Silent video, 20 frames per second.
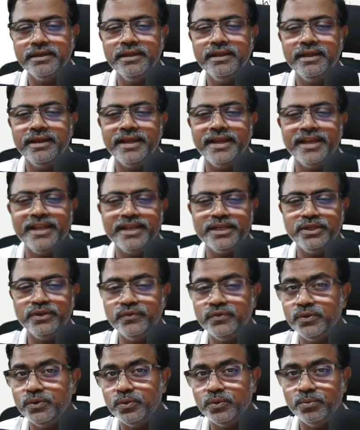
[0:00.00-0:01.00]
and
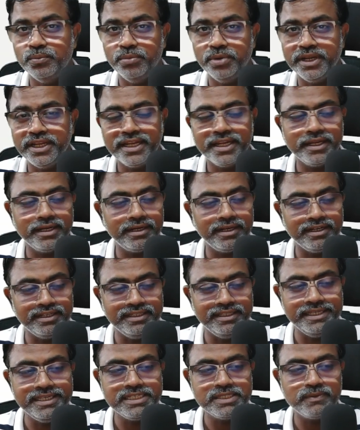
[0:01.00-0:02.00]
if you bring it,
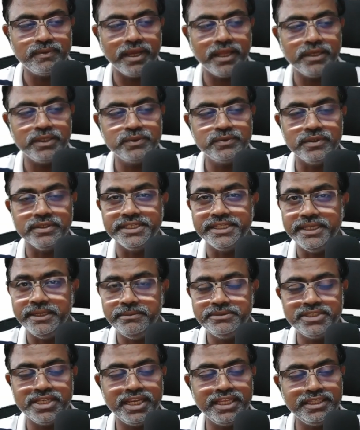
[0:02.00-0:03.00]
these values will
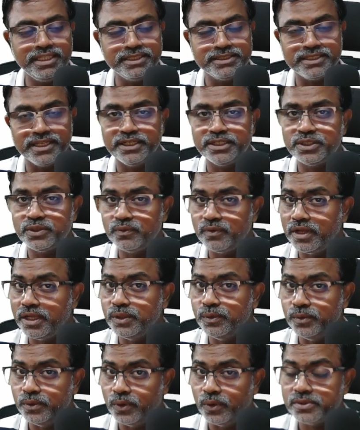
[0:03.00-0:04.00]
keep changing, center
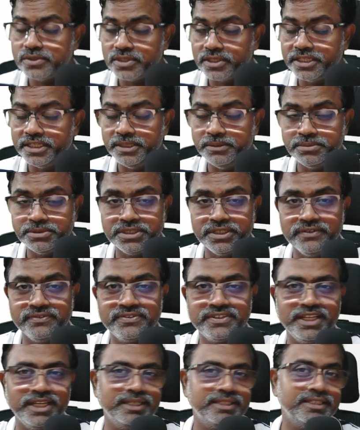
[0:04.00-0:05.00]
value will also keep
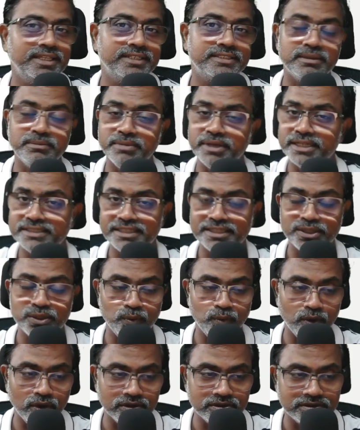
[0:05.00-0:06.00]
shifting. That's amazing to
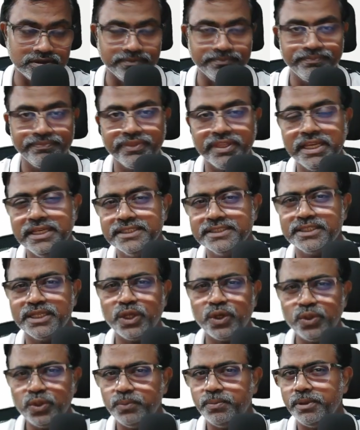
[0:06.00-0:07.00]
watch it. So
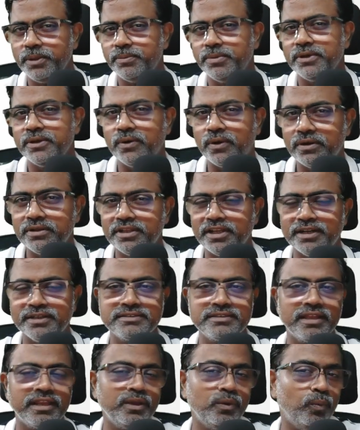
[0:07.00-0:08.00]
now you people got the
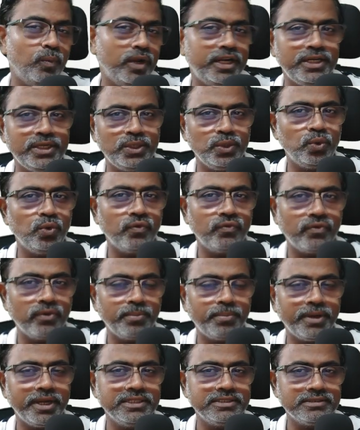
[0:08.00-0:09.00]
understanding when to go for
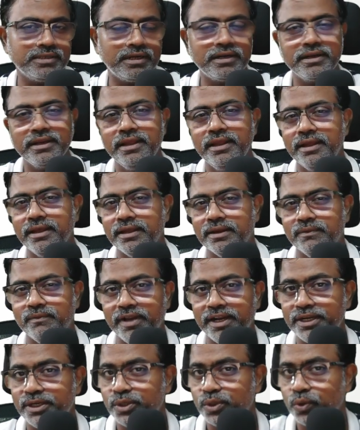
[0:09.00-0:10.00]
pie chart and
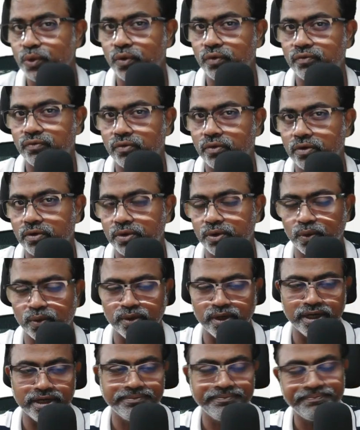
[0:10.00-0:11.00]
when to go for
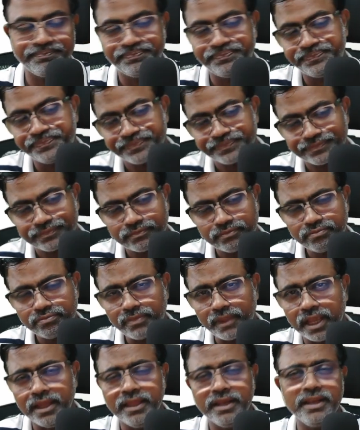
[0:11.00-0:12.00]
Doughnut.
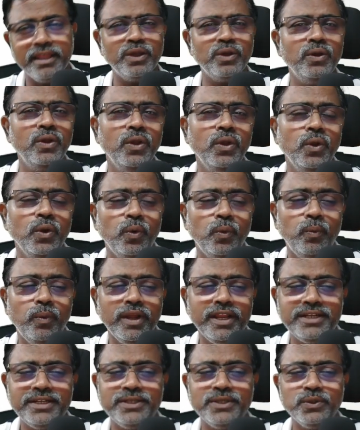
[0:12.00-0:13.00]
Now,
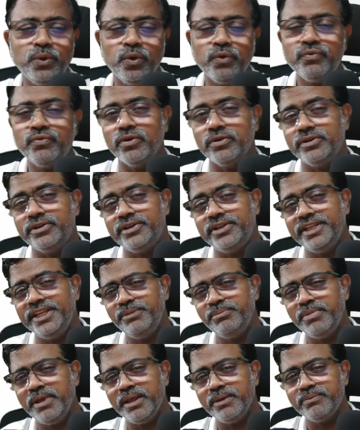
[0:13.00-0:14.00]
when to go for
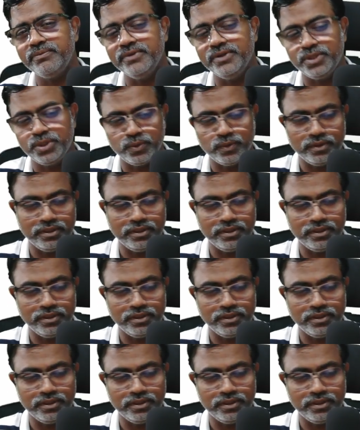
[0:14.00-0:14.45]
Treemap visual?